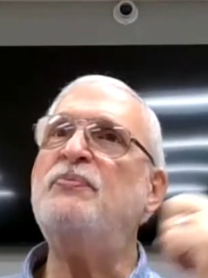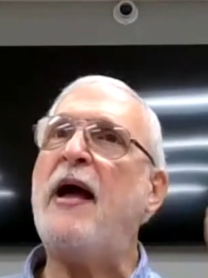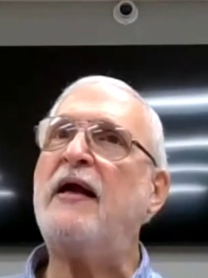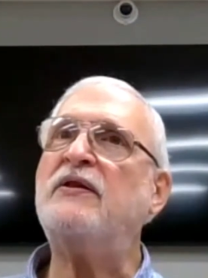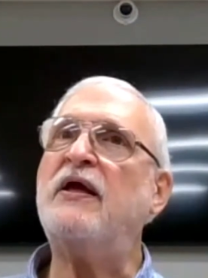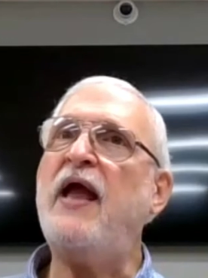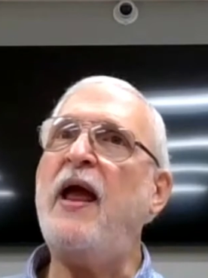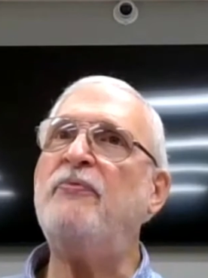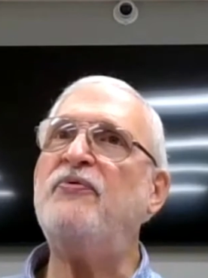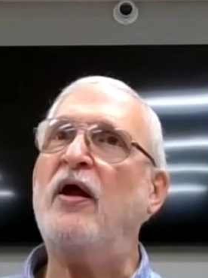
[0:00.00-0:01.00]
She's back at the
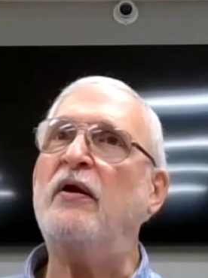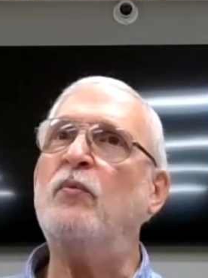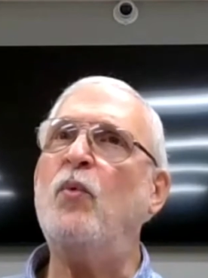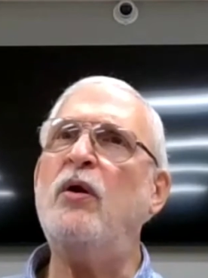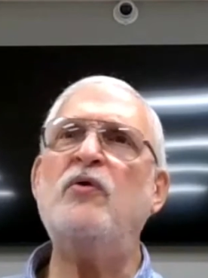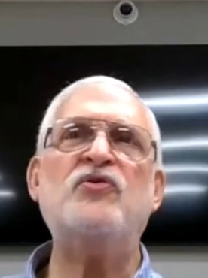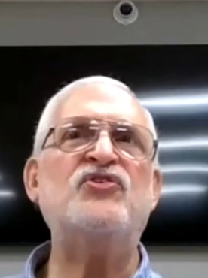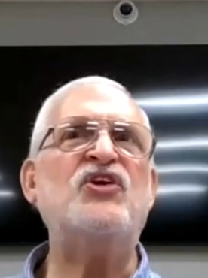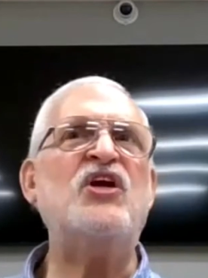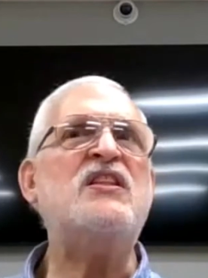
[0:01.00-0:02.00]
campsite. What is
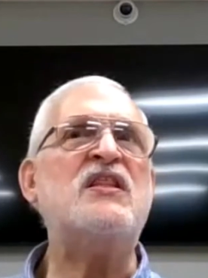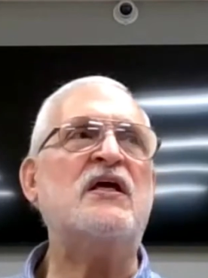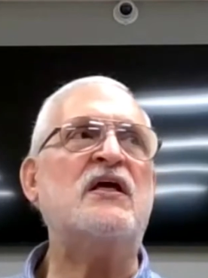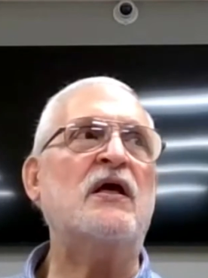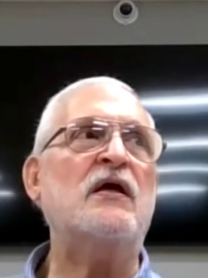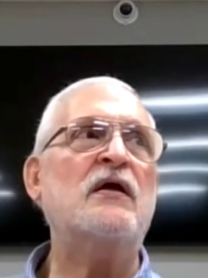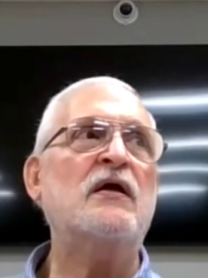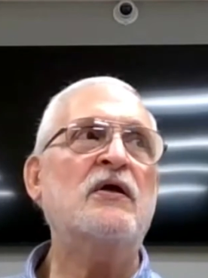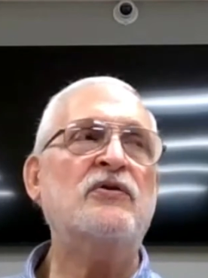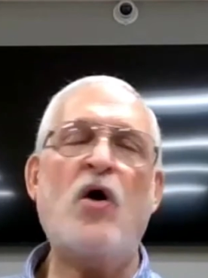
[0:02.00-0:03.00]
she thinking,
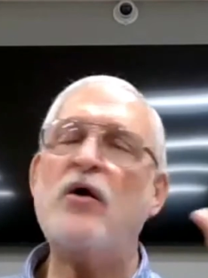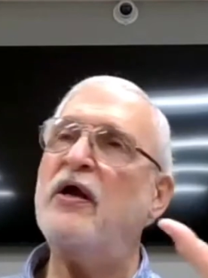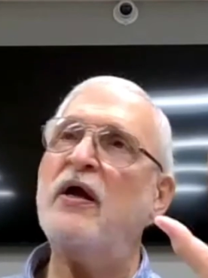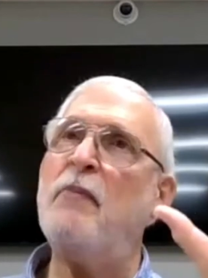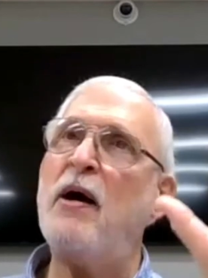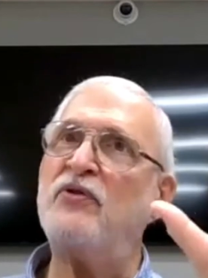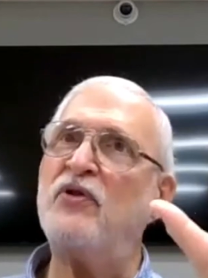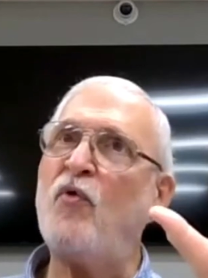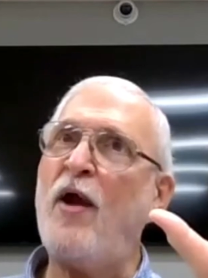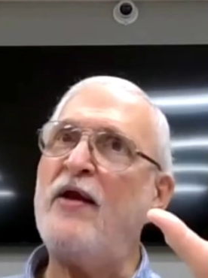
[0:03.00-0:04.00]
talking about
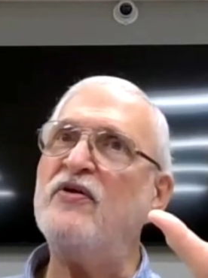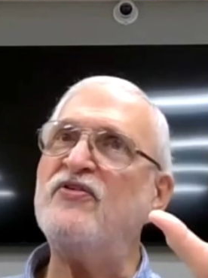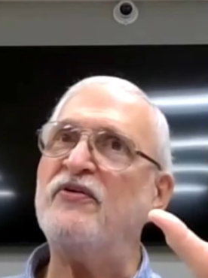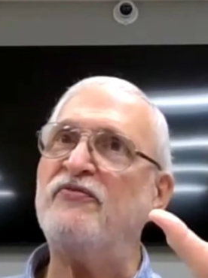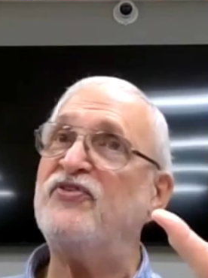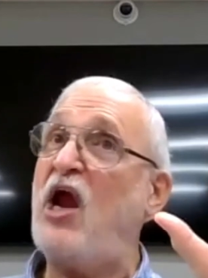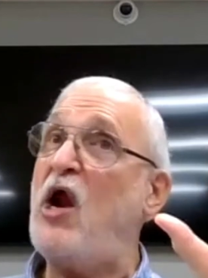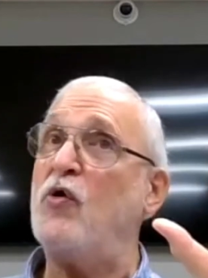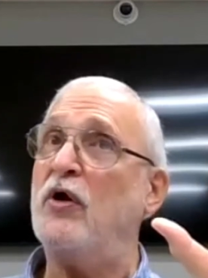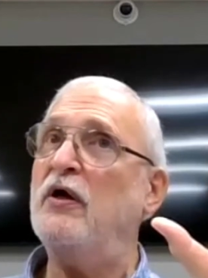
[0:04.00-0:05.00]
the greatness of
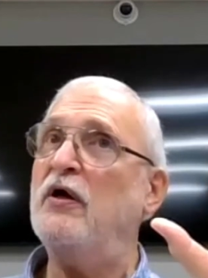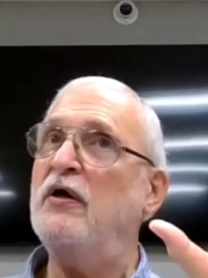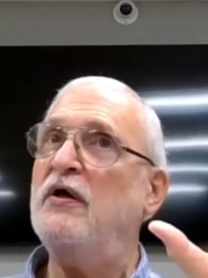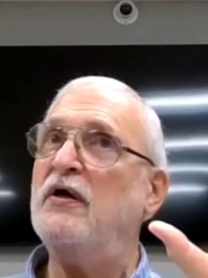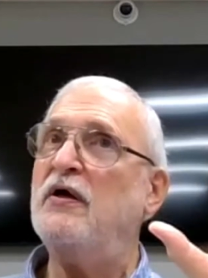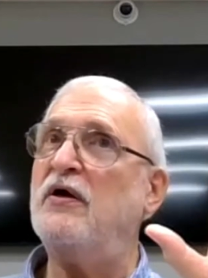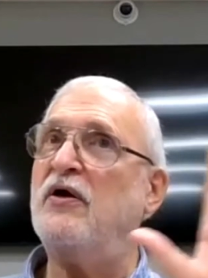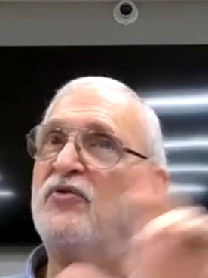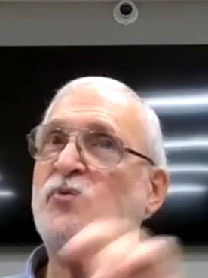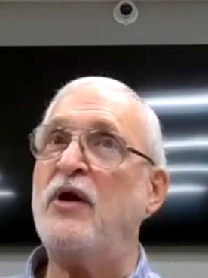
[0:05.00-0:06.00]
Sarah?
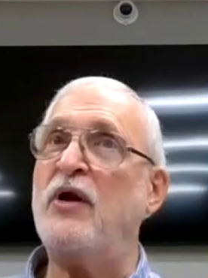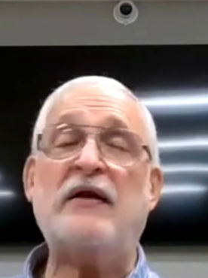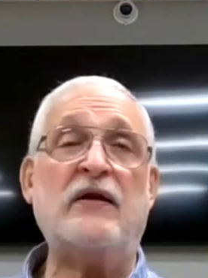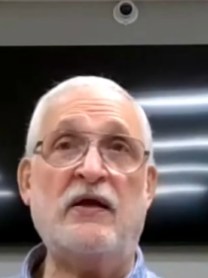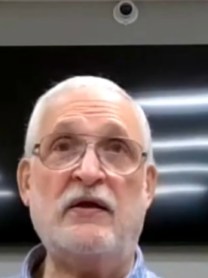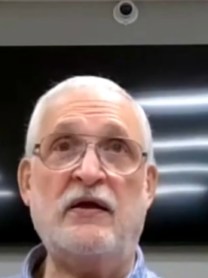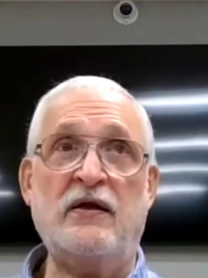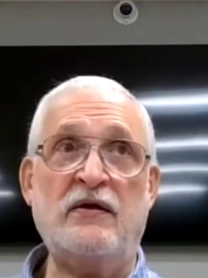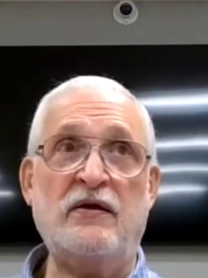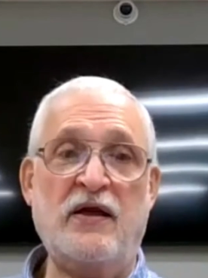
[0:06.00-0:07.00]
Because we're not
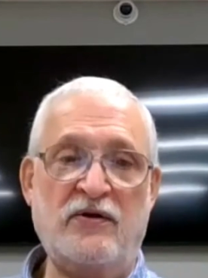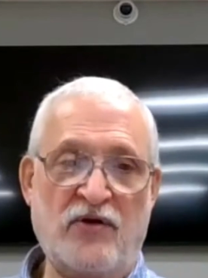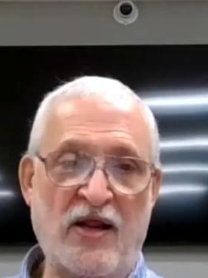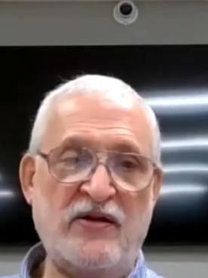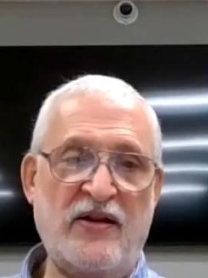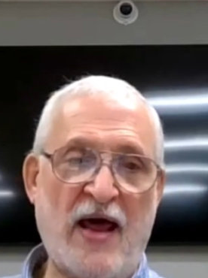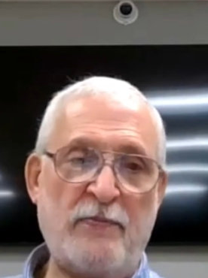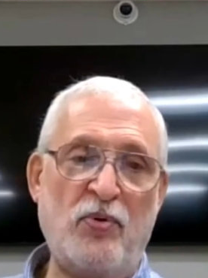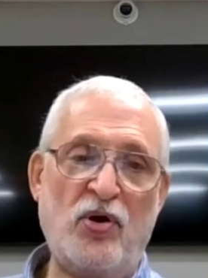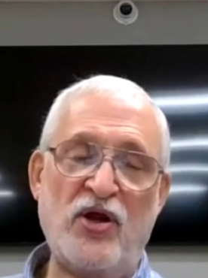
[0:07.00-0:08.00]
into
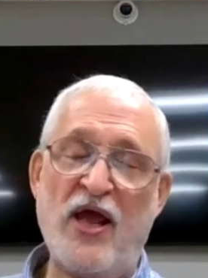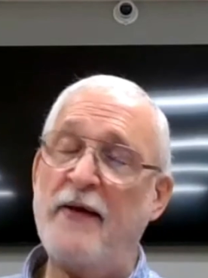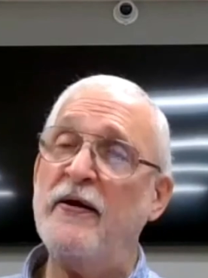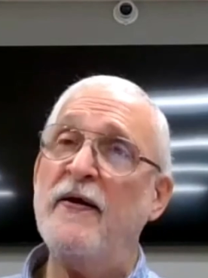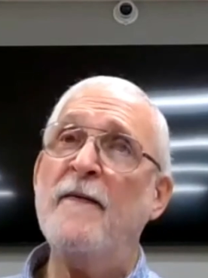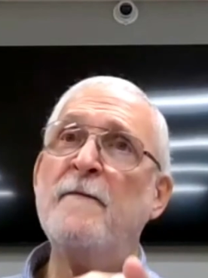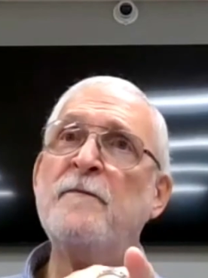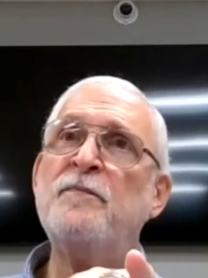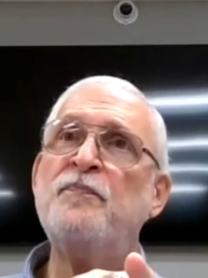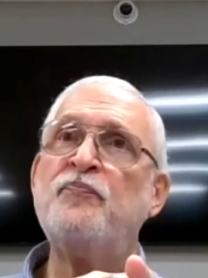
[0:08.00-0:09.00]
that book yet.
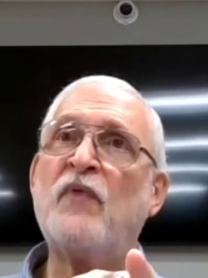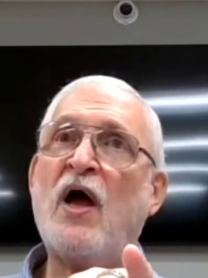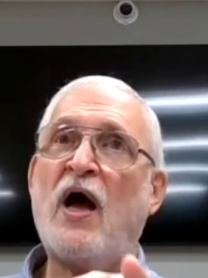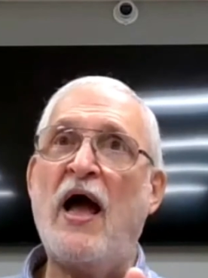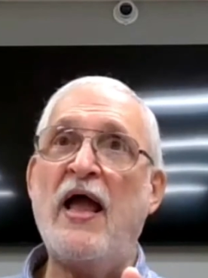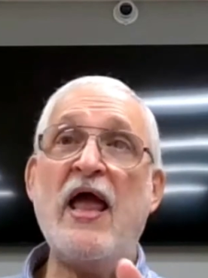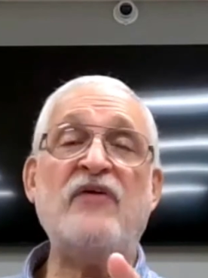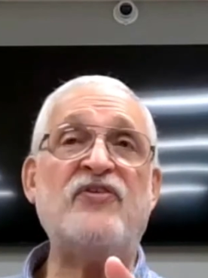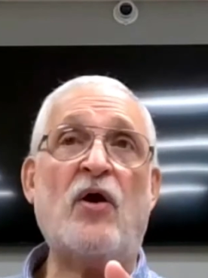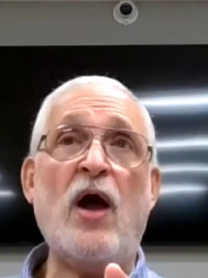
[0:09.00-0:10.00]

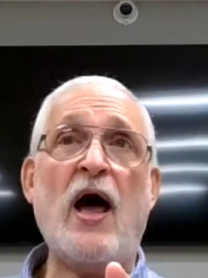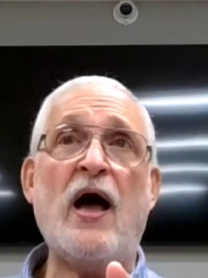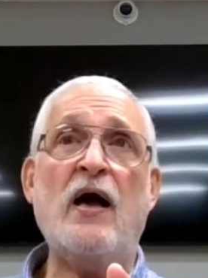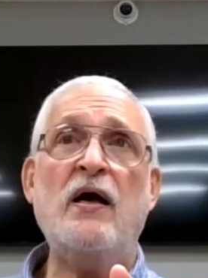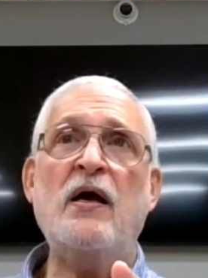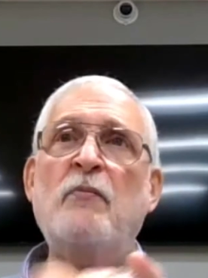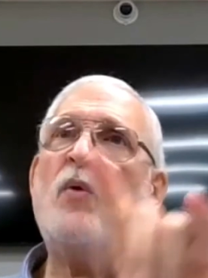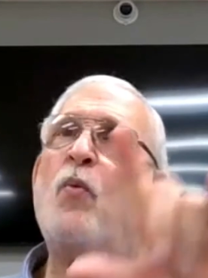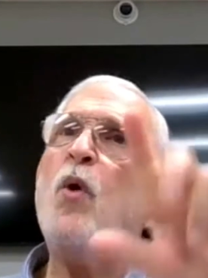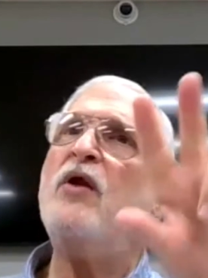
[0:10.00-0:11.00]
Chayei Sarah.
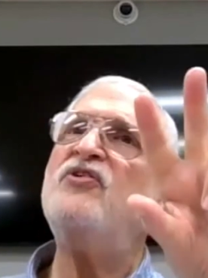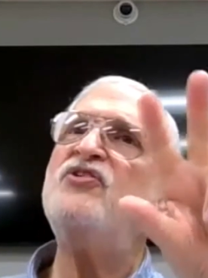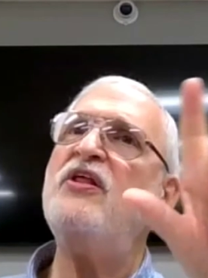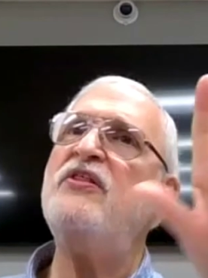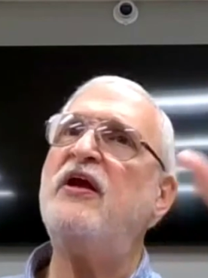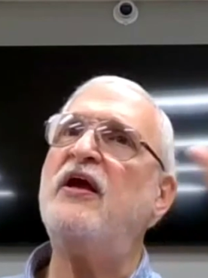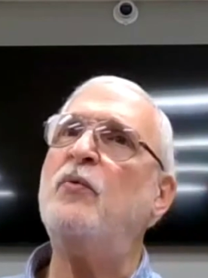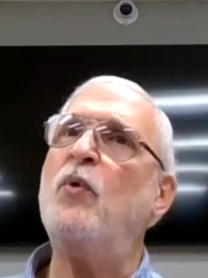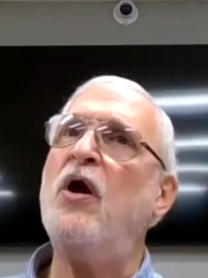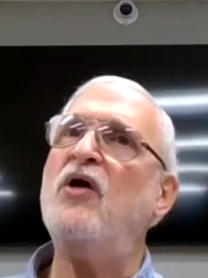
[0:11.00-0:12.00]
But what is she
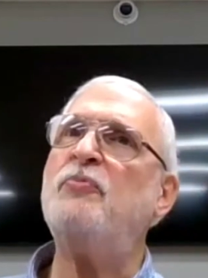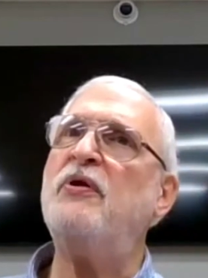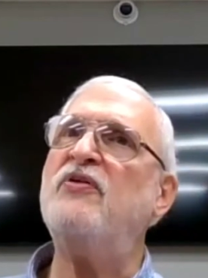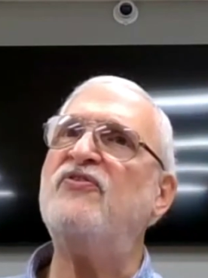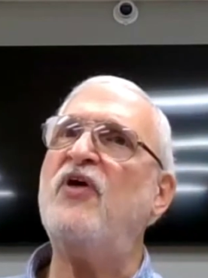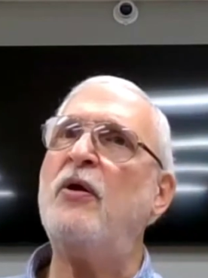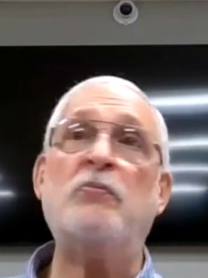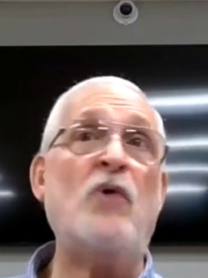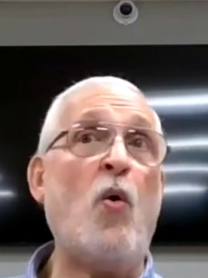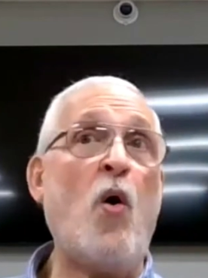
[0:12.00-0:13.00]
thinking when husband and
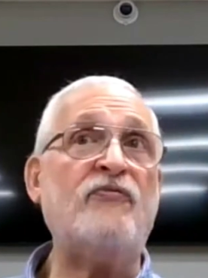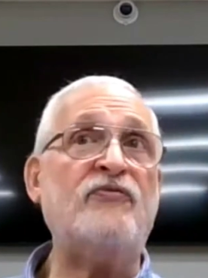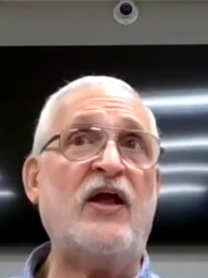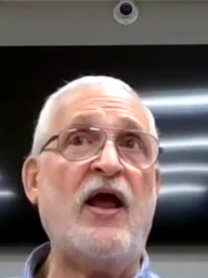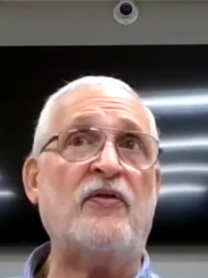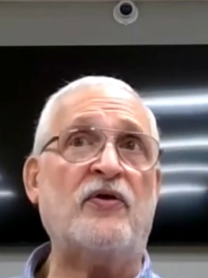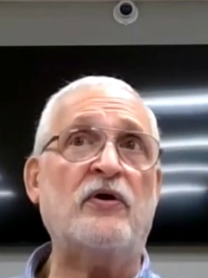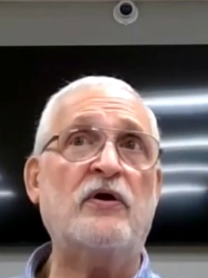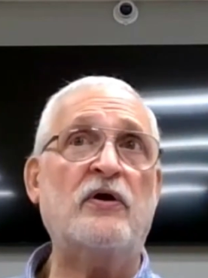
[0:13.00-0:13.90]
son go off together?